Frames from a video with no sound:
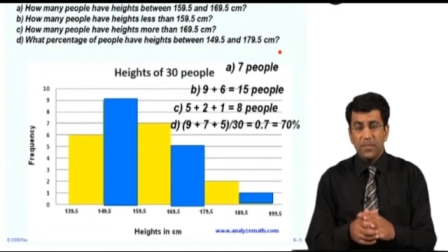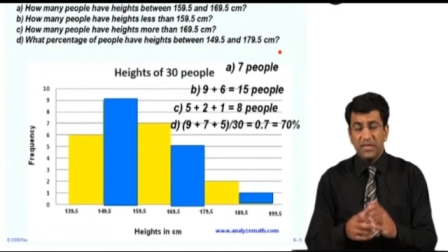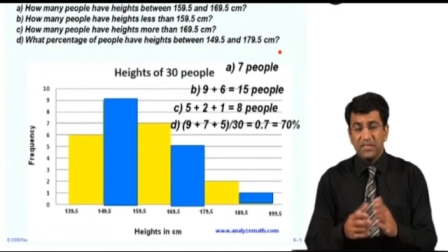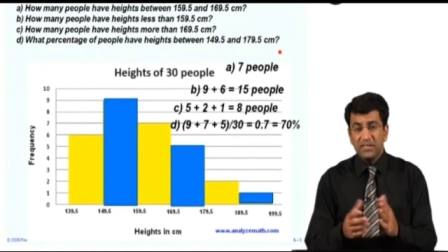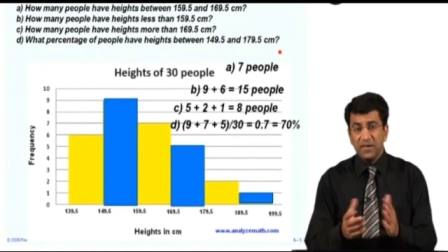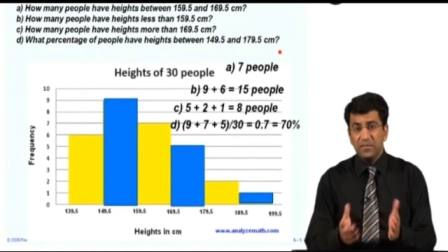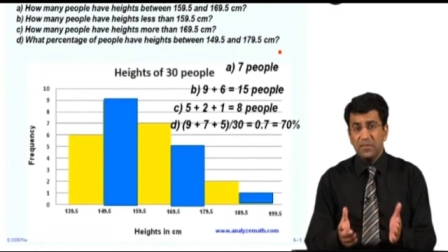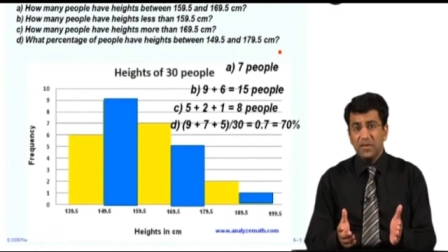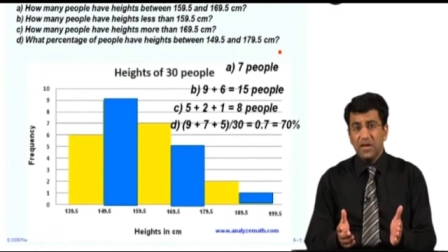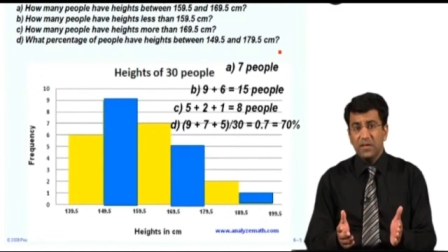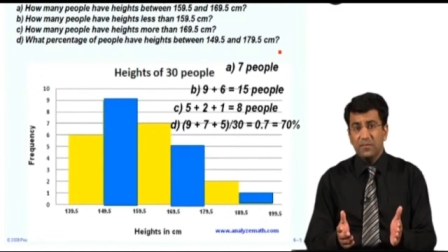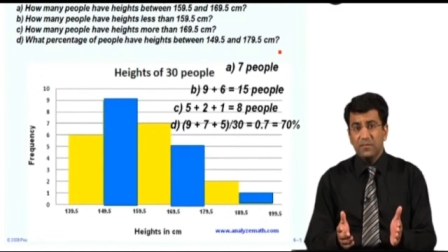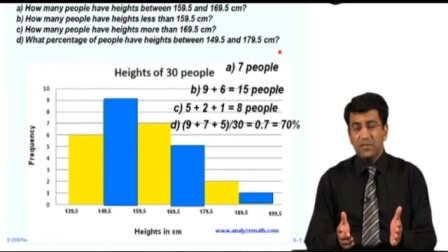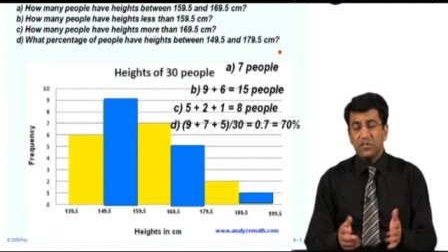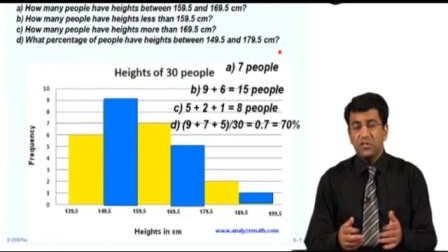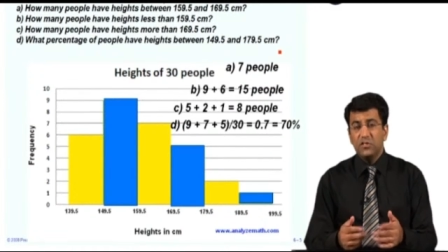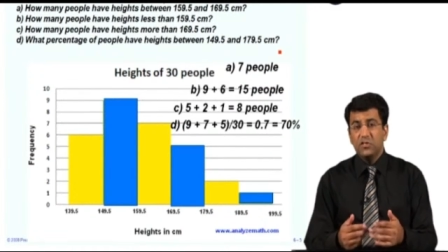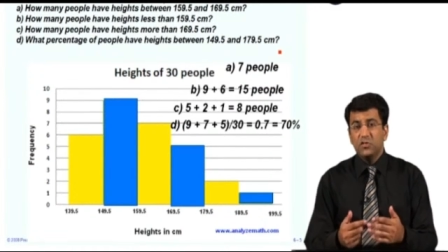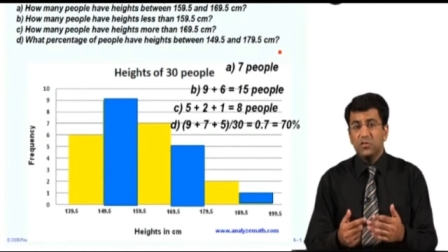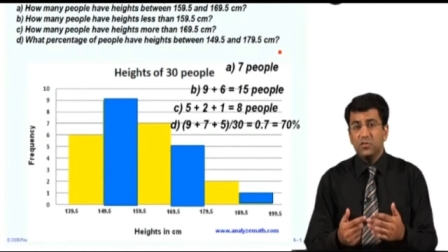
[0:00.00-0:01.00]
but sometimes
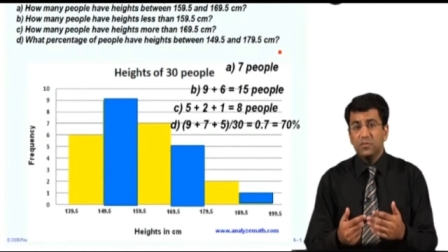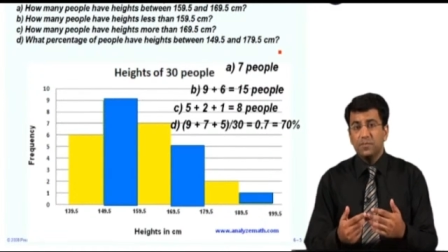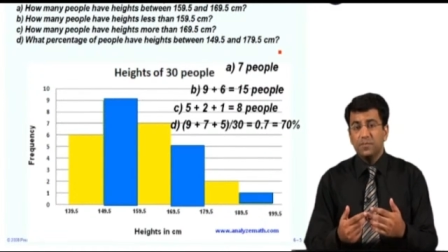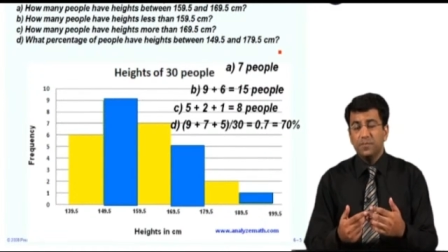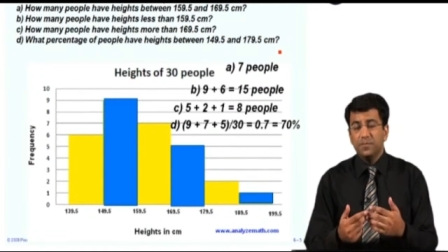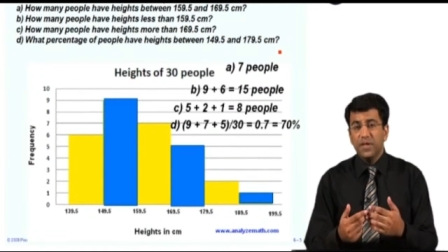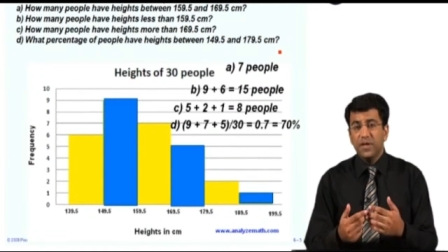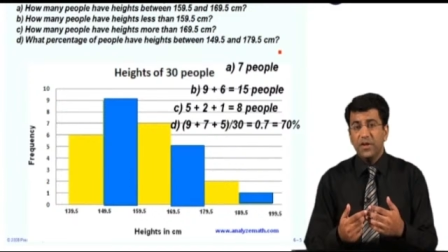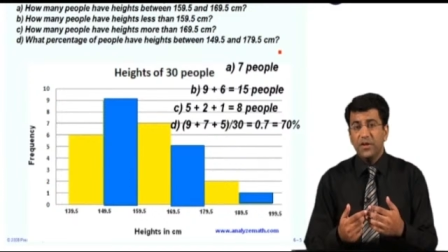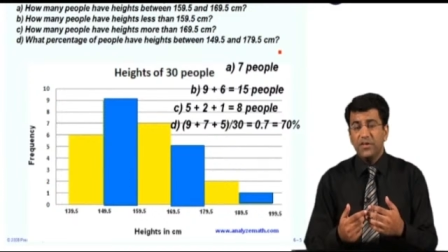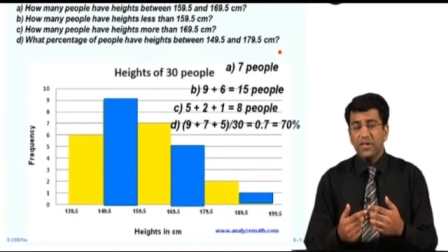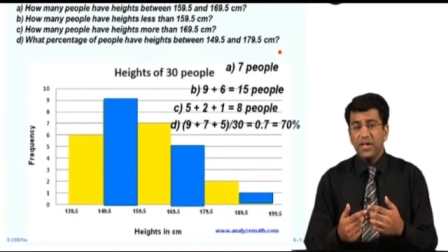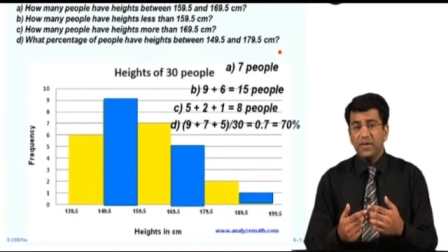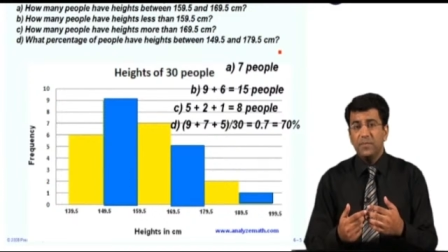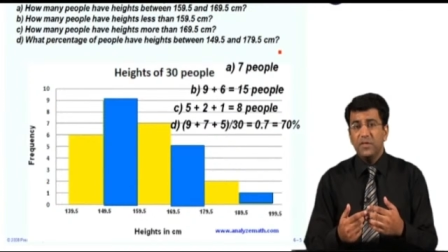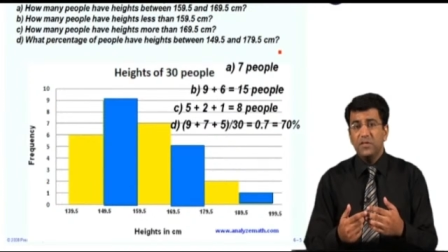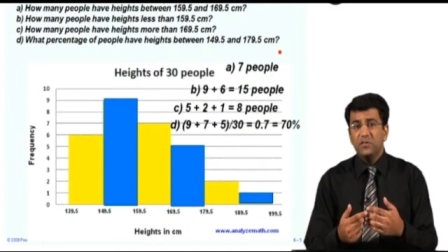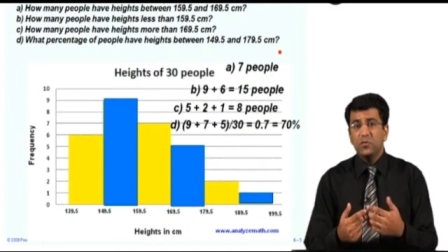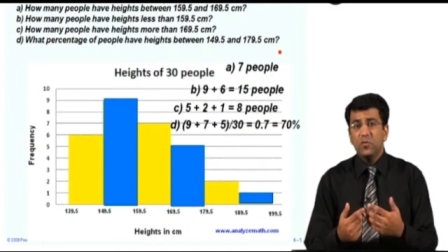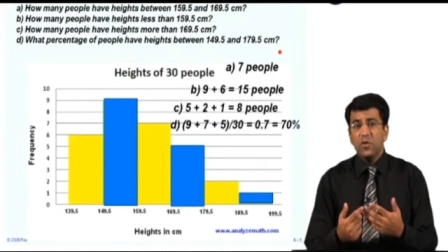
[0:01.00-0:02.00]
it
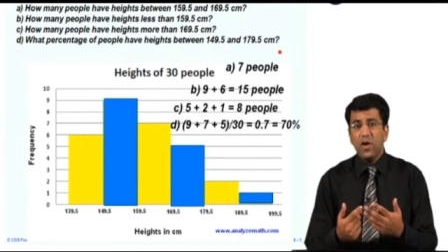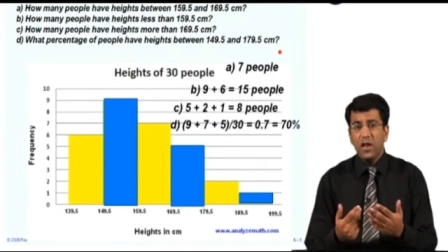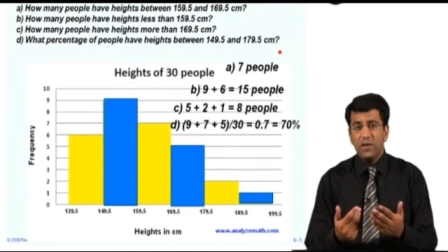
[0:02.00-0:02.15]
can be so